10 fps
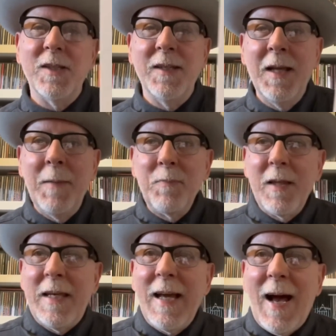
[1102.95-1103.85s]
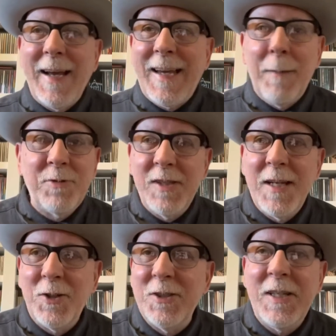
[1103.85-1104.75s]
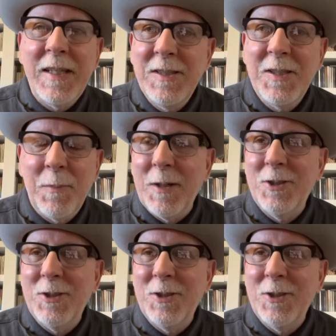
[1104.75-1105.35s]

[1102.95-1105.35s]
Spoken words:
And I kept saying, you're teasing me,